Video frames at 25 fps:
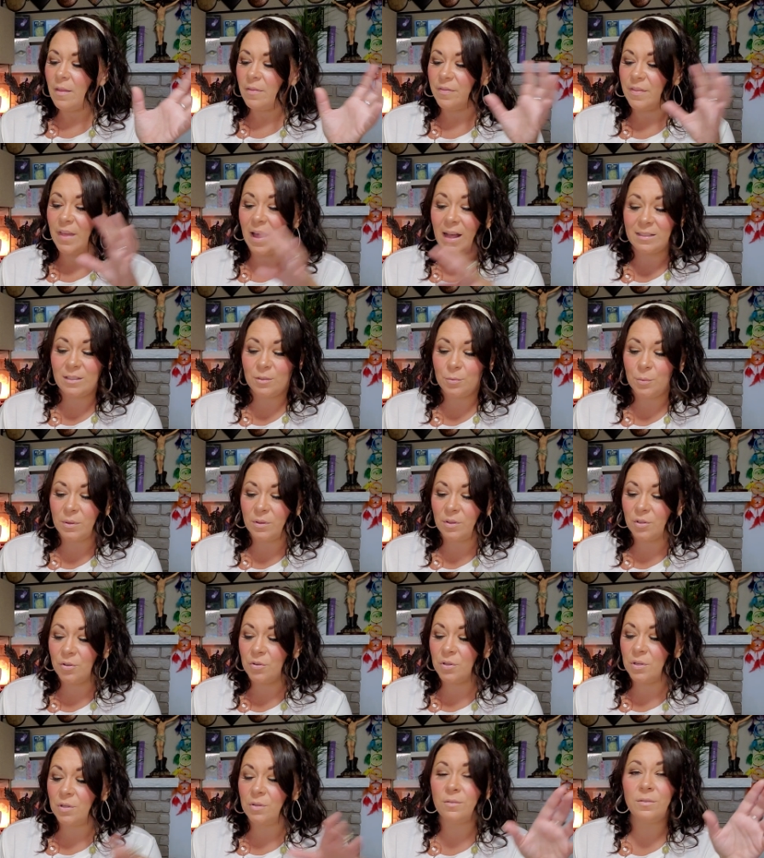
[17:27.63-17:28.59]
That's what
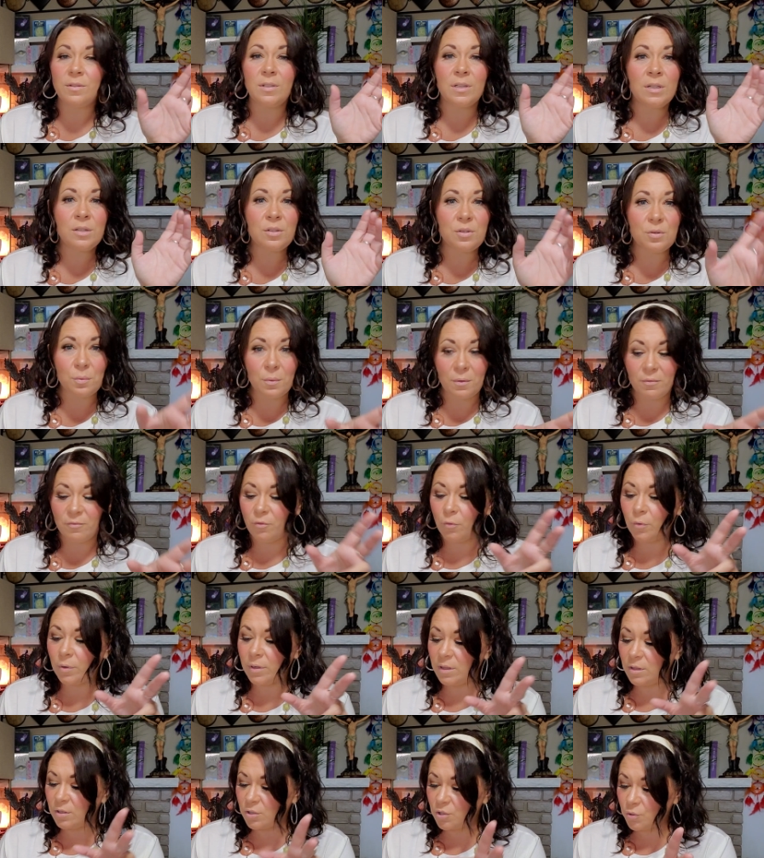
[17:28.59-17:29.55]
they're using to
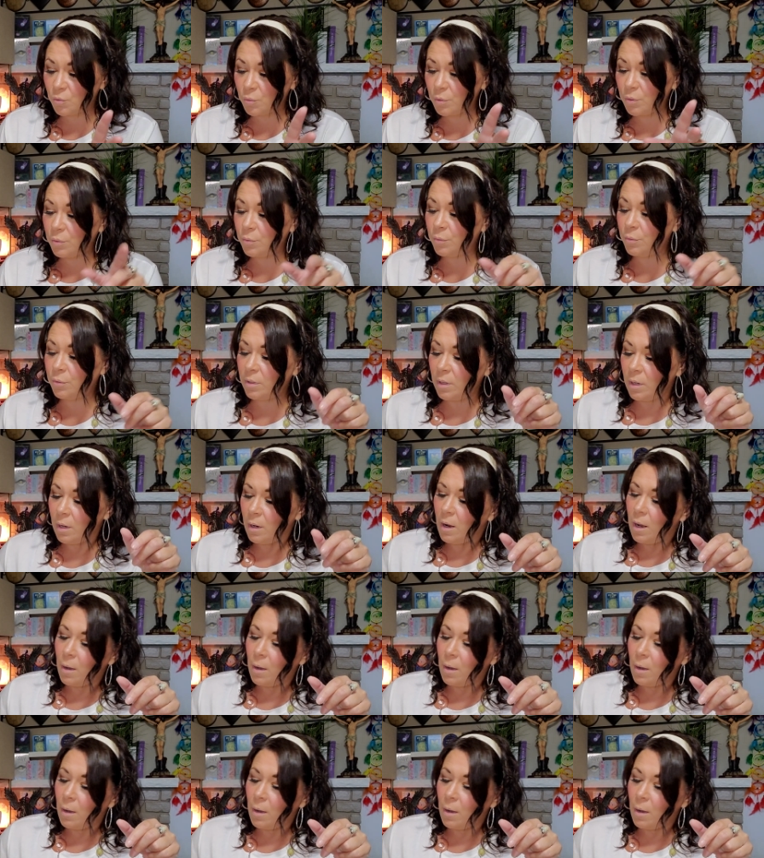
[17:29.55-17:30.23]
avoid the truth.